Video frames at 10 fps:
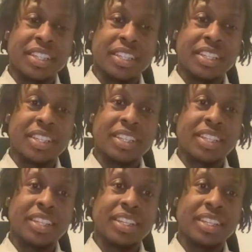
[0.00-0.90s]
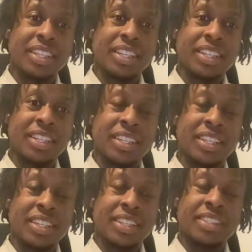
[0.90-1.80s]

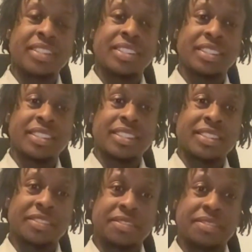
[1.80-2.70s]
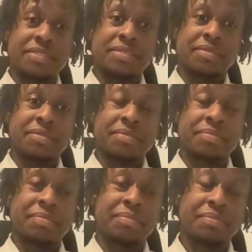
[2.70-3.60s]

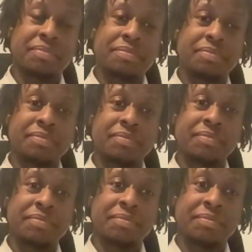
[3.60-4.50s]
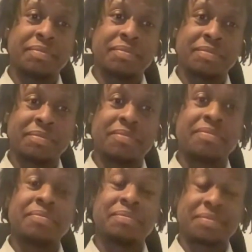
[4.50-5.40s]

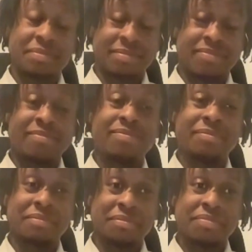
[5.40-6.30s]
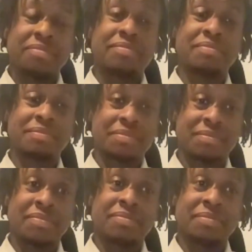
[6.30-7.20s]

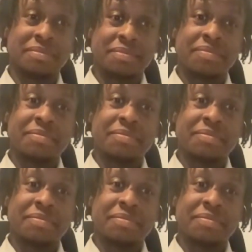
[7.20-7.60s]
(silent)